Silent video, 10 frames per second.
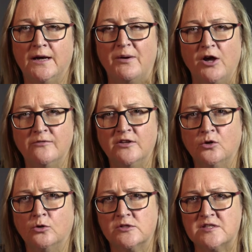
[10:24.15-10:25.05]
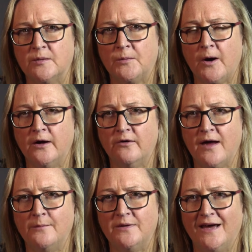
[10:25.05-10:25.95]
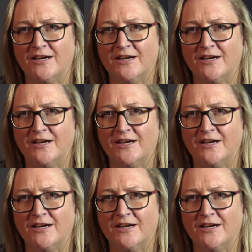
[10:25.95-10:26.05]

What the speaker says: but over the course of the program he